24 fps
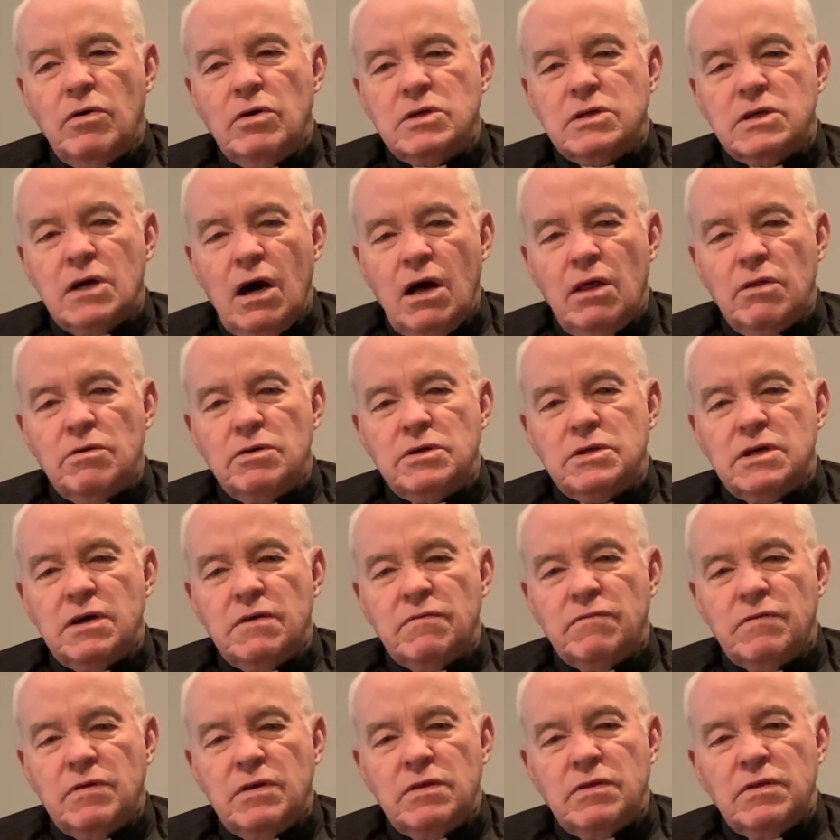those other
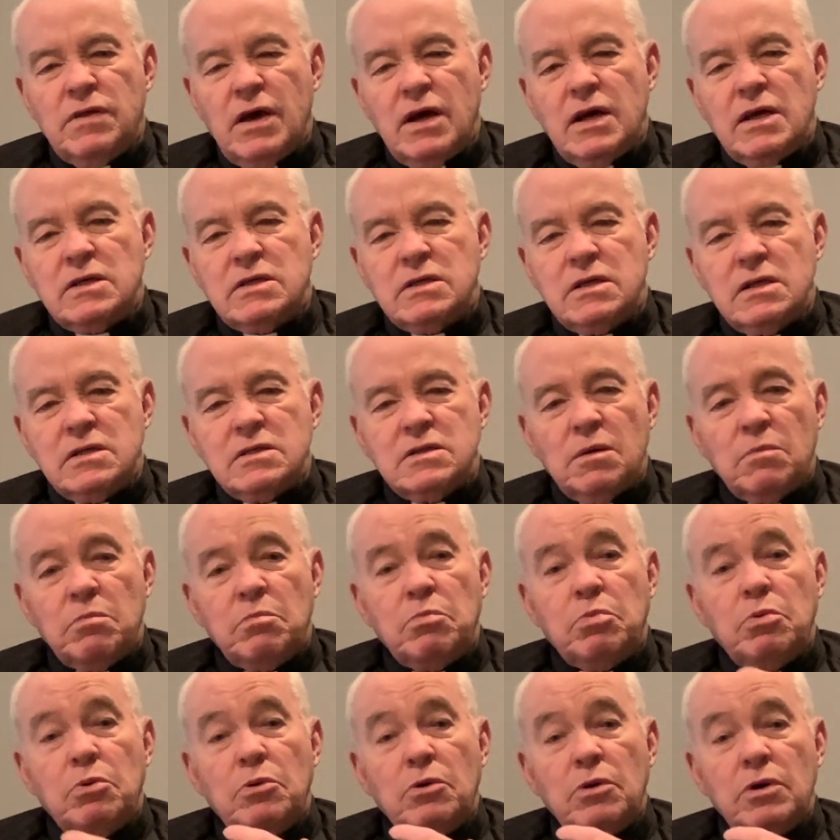different things that
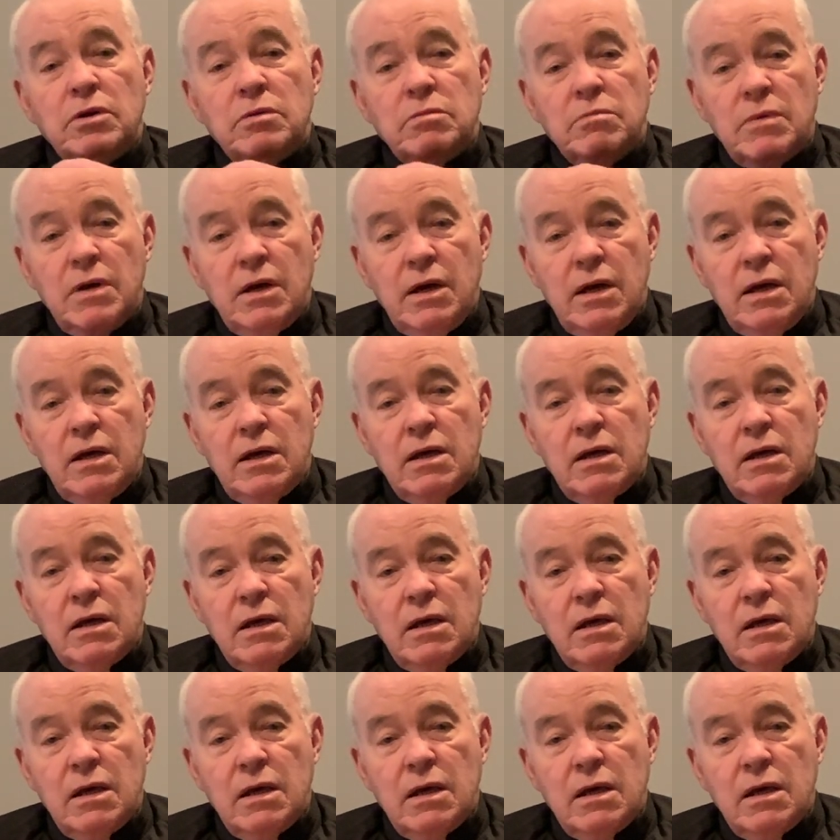support me